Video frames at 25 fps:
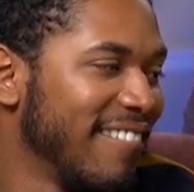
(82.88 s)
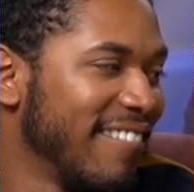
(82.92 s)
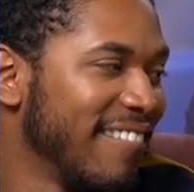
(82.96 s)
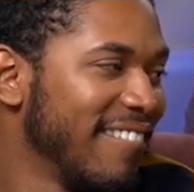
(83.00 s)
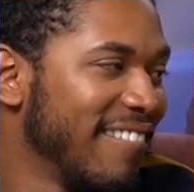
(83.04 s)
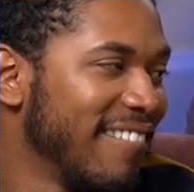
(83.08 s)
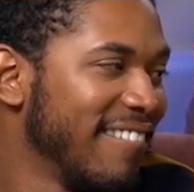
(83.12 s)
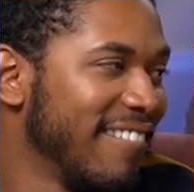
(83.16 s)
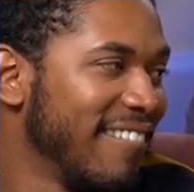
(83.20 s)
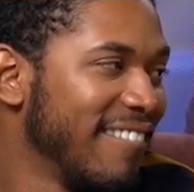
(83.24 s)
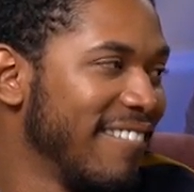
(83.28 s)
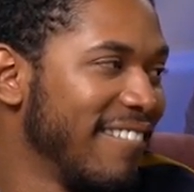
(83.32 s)

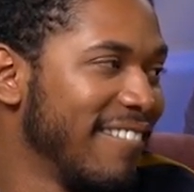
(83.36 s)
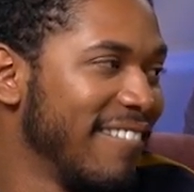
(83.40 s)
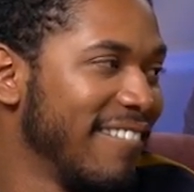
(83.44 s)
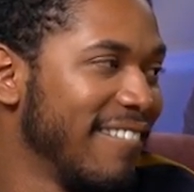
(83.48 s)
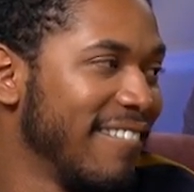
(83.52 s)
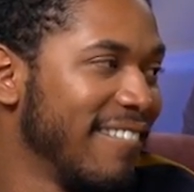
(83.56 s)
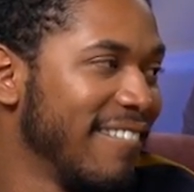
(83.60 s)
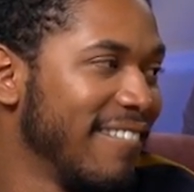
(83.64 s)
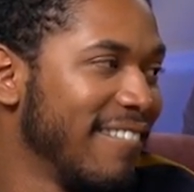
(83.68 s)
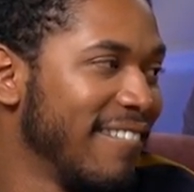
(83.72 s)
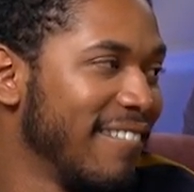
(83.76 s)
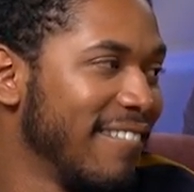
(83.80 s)

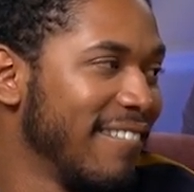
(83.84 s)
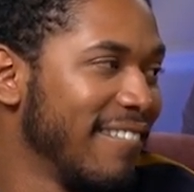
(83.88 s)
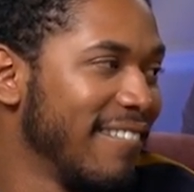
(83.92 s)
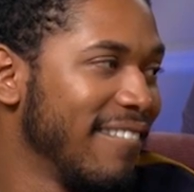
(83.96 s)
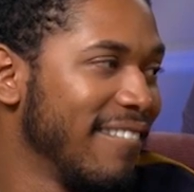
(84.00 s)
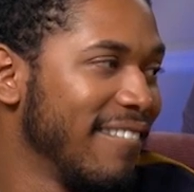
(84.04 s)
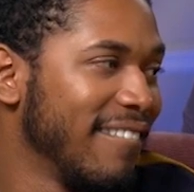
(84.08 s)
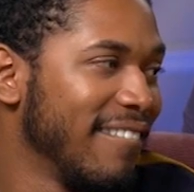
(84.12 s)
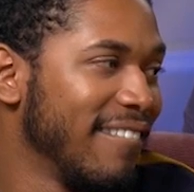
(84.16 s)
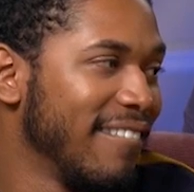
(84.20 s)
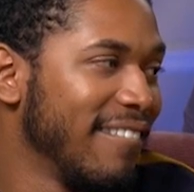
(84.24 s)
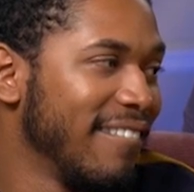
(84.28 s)

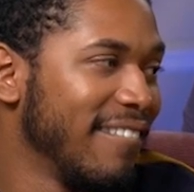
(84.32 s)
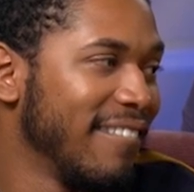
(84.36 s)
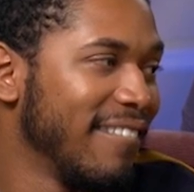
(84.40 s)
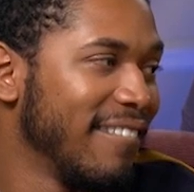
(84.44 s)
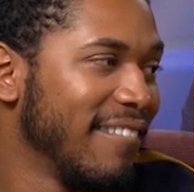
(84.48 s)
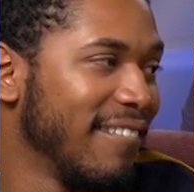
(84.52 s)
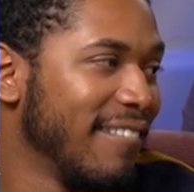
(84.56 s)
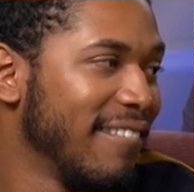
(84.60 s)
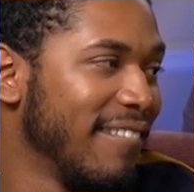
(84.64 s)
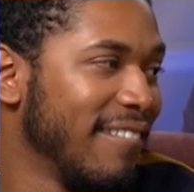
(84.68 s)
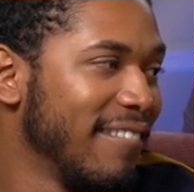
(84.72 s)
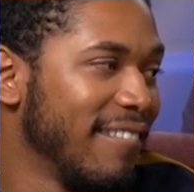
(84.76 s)

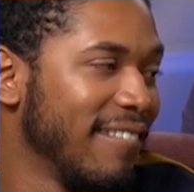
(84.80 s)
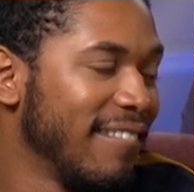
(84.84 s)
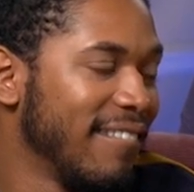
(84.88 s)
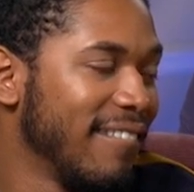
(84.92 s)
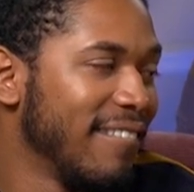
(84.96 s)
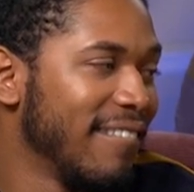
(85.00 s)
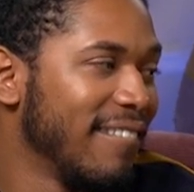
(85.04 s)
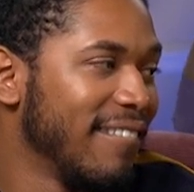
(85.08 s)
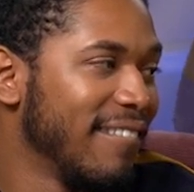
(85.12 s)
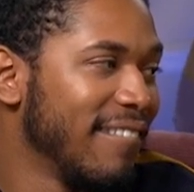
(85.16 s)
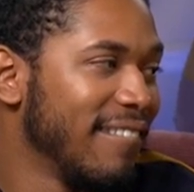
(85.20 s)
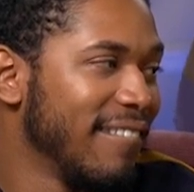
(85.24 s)

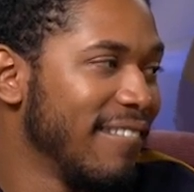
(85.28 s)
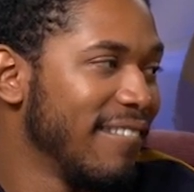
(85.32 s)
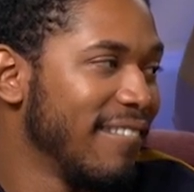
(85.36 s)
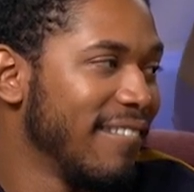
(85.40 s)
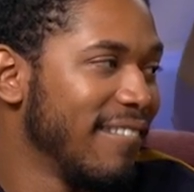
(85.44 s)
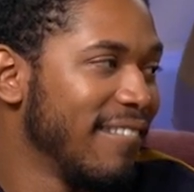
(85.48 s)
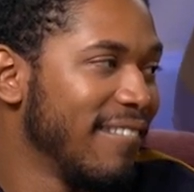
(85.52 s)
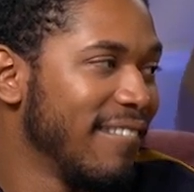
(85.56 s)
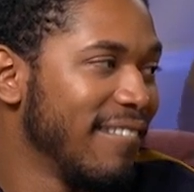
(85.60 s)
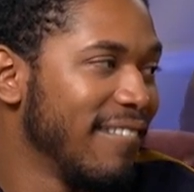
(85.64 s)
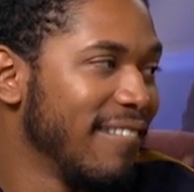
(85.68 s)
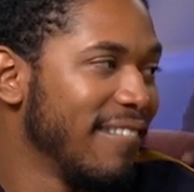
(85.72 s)

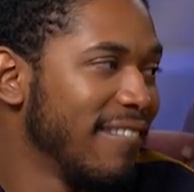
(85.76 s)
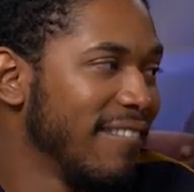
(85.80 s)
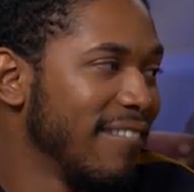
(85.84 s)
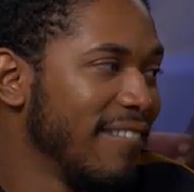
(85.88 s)
No words are spoken by the person on screen.